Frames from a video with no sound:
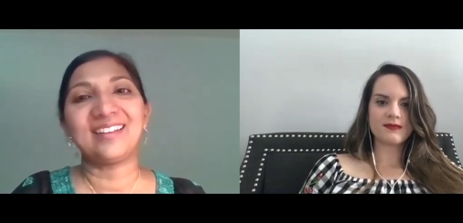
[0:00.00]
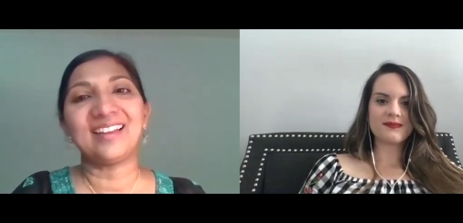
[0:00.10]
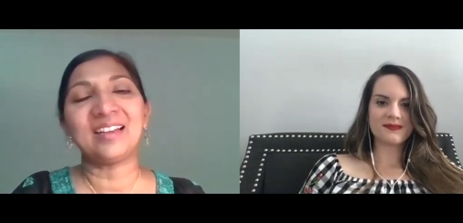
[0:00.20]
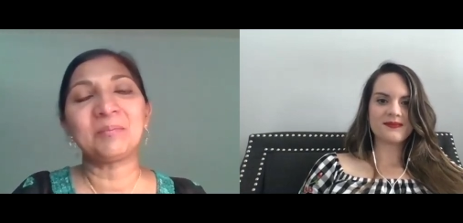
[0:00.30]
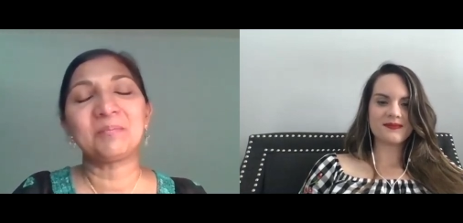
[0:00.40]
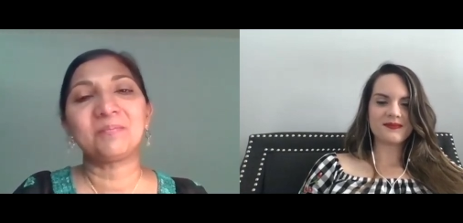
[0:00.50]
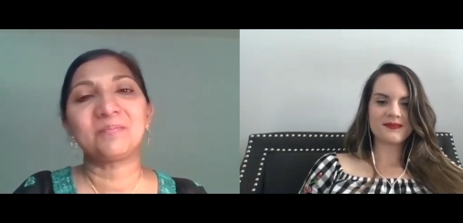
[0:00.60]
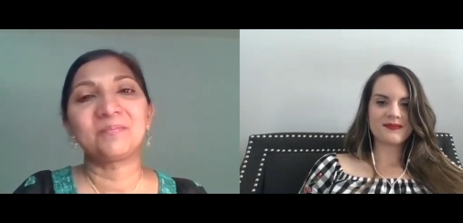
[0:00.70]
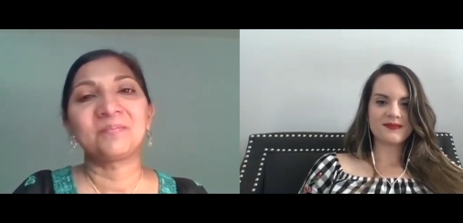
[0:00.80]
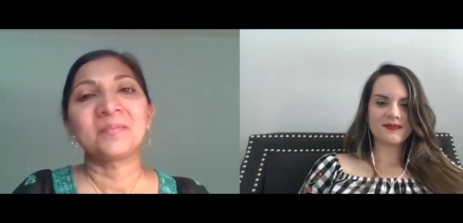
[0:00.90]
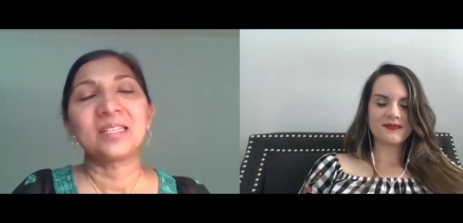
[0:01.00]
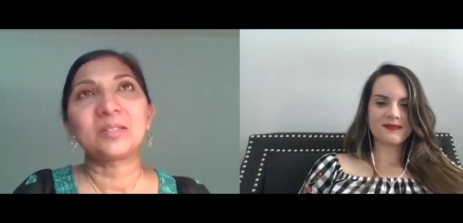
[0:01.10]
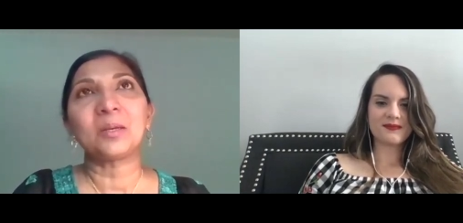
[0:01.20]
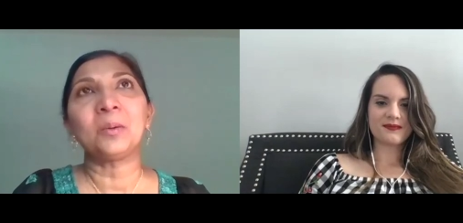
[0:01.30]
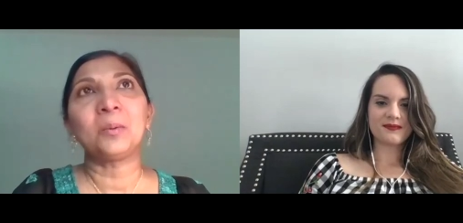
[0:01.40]
Speaker 1: Um,
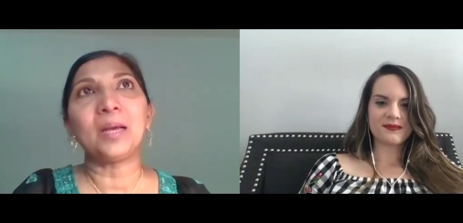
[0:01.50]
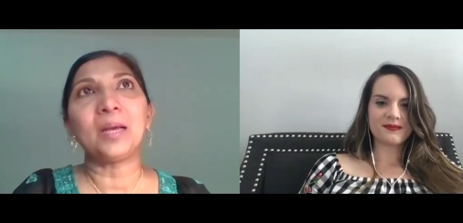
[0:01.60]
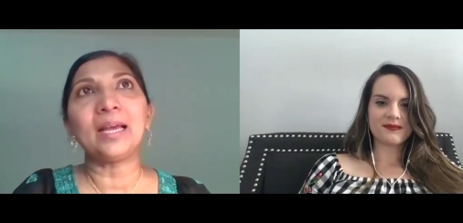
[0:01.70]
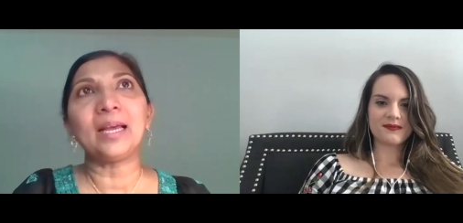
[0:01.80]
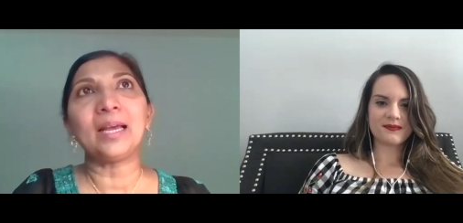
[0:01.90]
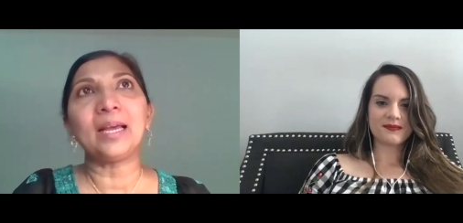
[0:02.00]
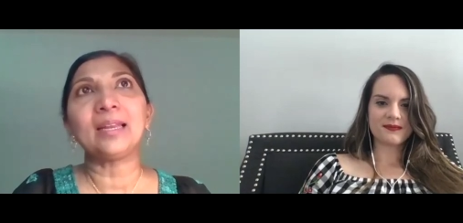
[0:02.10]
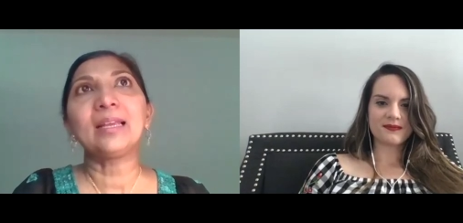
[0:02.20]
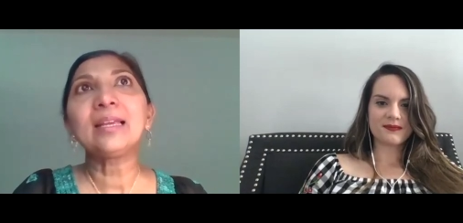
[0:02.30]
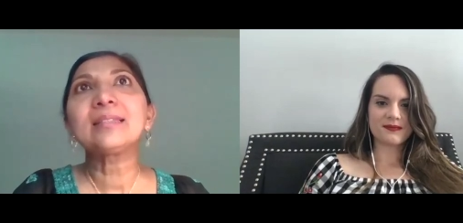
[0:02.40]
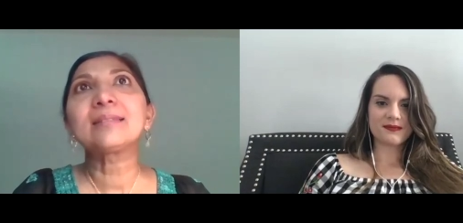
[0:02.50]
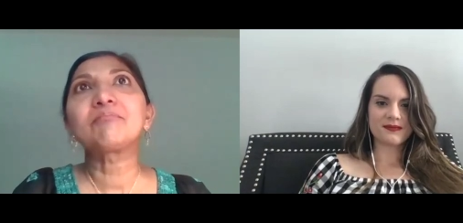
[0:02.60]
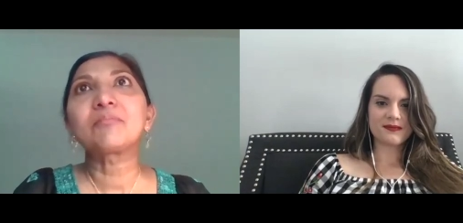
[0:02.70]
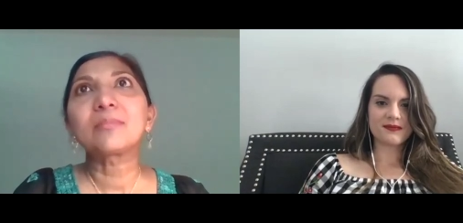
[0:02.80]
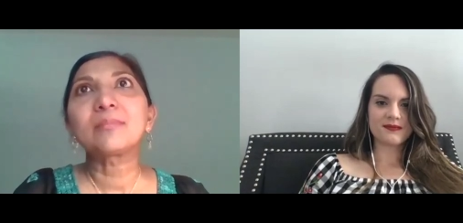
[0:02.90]
so, and
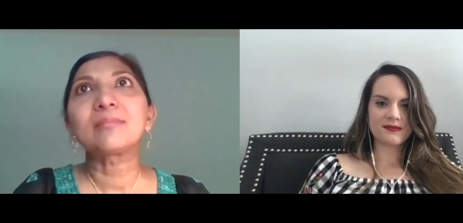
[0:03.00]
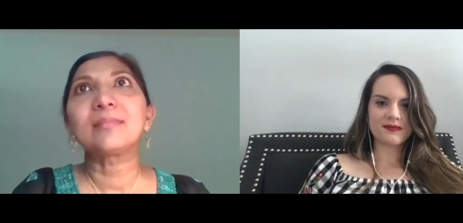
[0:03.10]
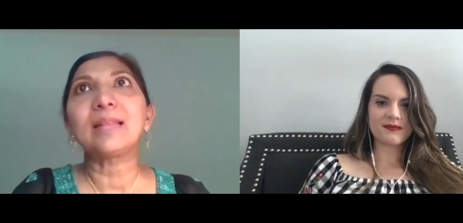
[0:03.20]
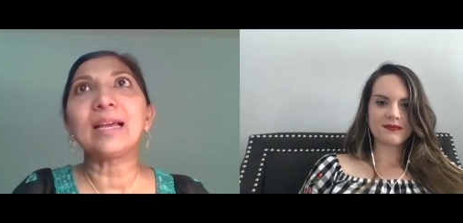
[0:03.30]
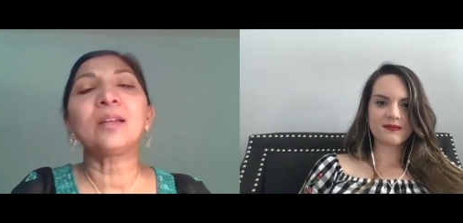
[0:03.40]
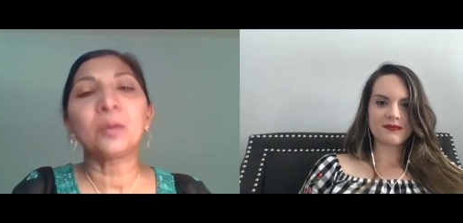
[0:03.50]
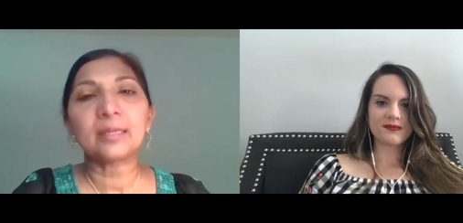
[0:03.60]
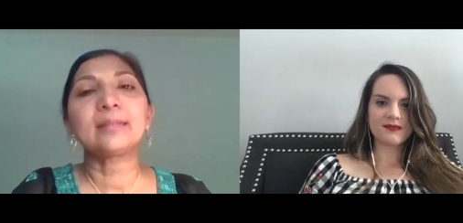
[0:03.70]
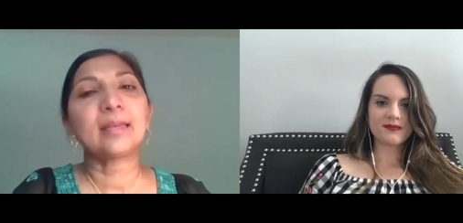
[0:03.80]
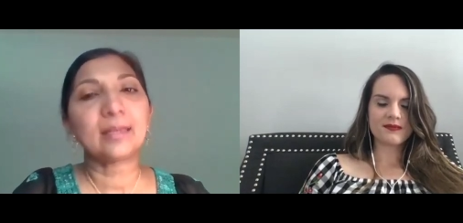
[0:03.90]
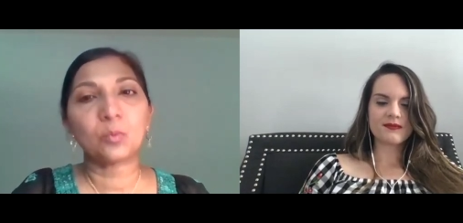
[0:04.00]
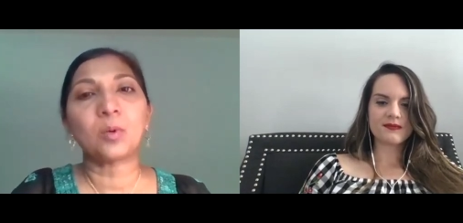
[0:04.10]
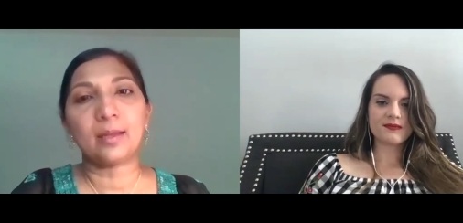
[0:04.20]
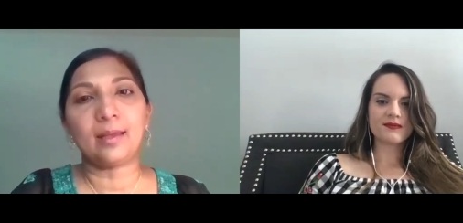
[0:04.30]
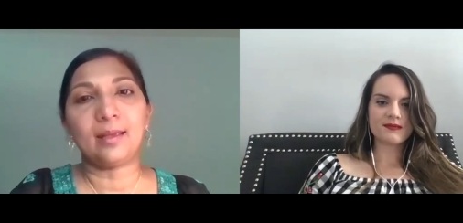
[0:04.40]
he's I can already see he's
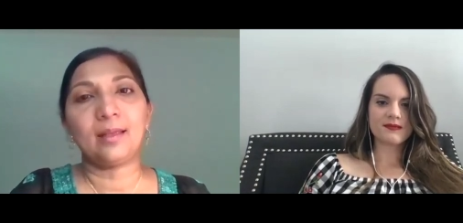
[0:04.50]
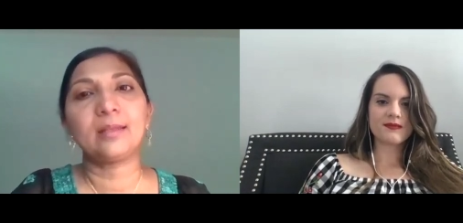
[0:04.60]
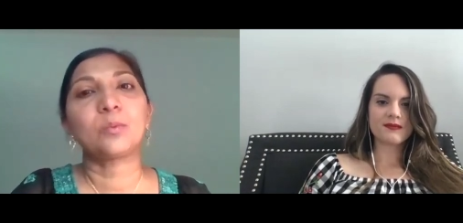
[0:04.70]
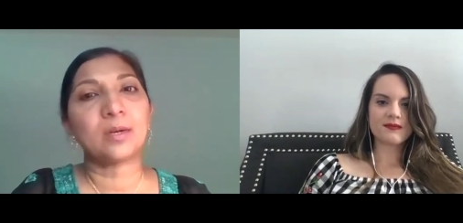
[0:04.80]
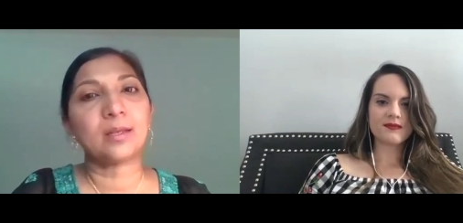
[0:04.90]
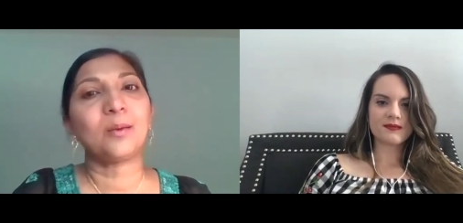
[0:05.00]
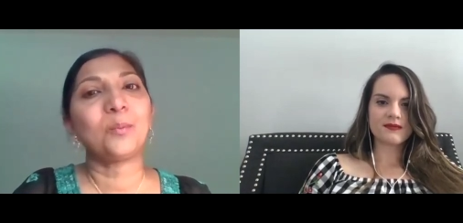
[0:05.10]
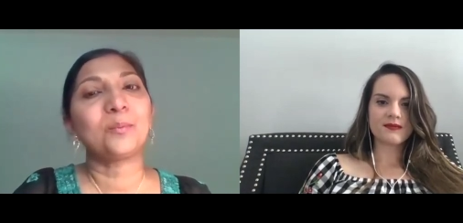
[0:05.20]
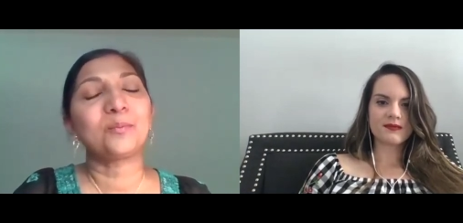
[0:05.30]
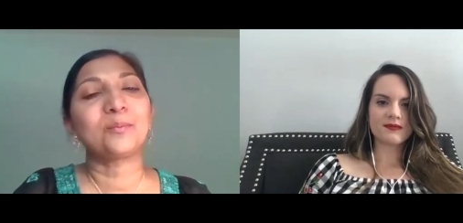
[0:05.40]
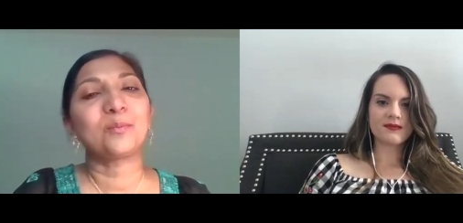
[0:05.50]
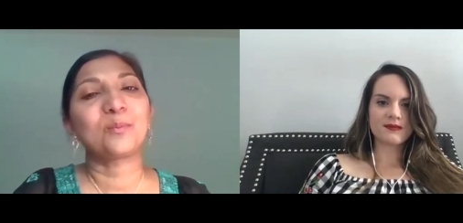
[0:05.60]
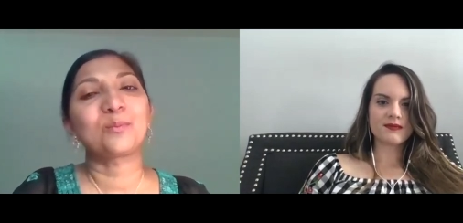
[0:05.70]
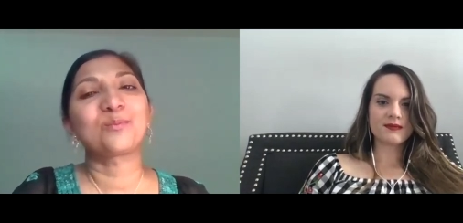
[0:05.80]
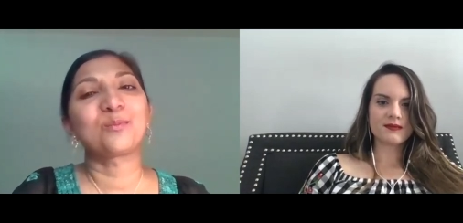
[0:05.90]
working. He's working
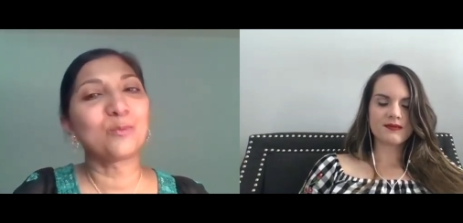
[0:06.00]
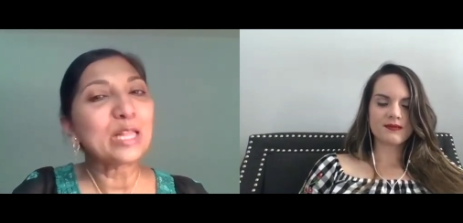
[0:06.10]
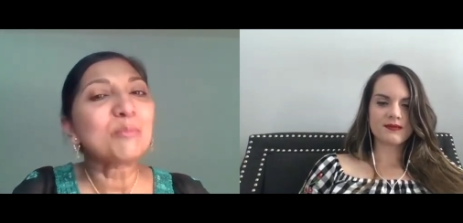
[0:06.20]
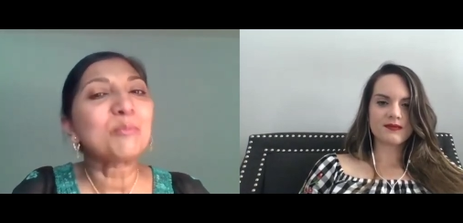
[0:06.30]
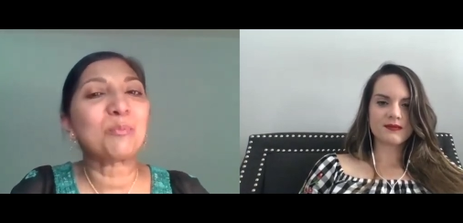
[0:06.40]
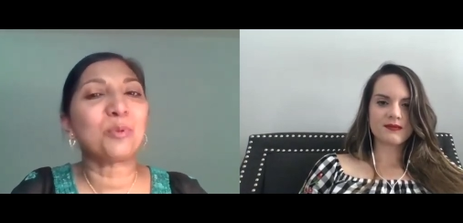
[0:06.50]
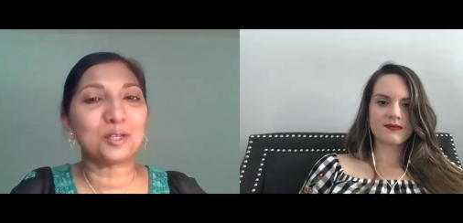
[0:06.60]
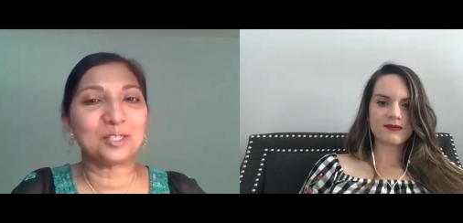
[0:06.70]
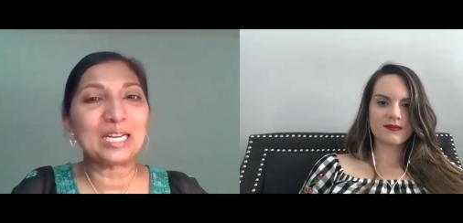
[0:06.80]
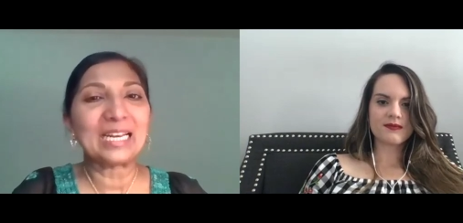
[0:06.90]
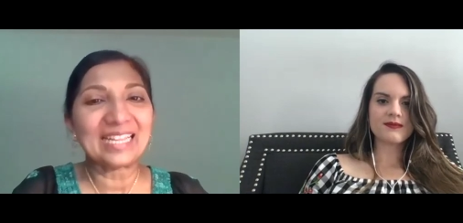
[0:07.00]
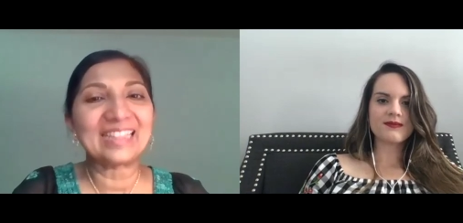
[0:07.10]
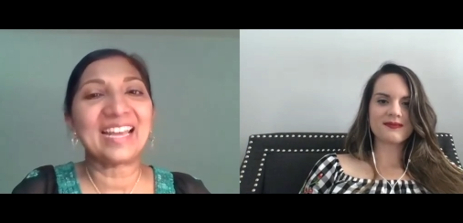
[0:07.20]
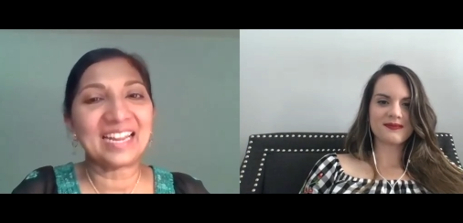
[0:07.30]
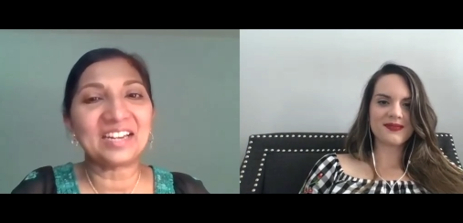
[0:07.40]
with me
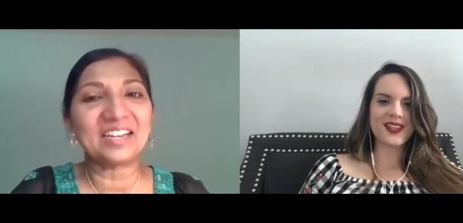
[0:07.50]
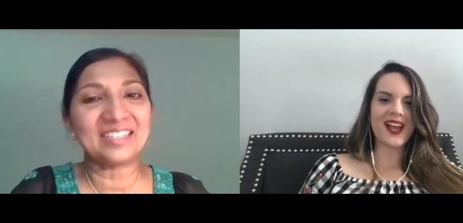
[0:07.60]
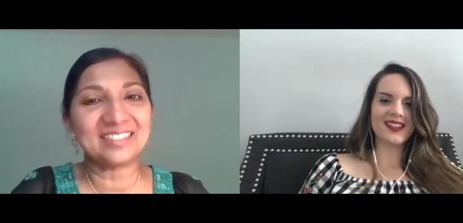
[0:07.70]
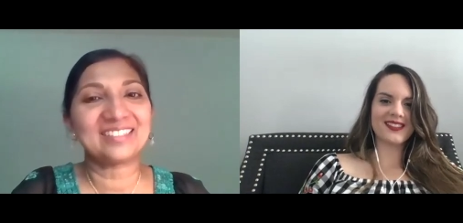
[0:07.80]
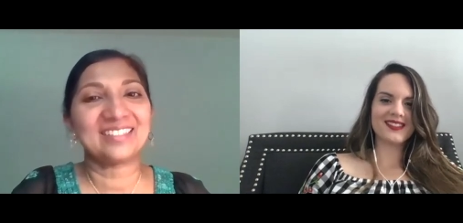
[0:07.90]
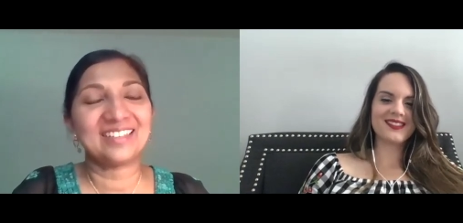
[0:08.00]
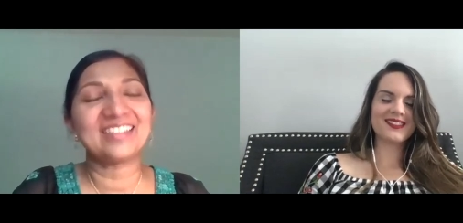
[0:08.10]
personally in that area. Yeah.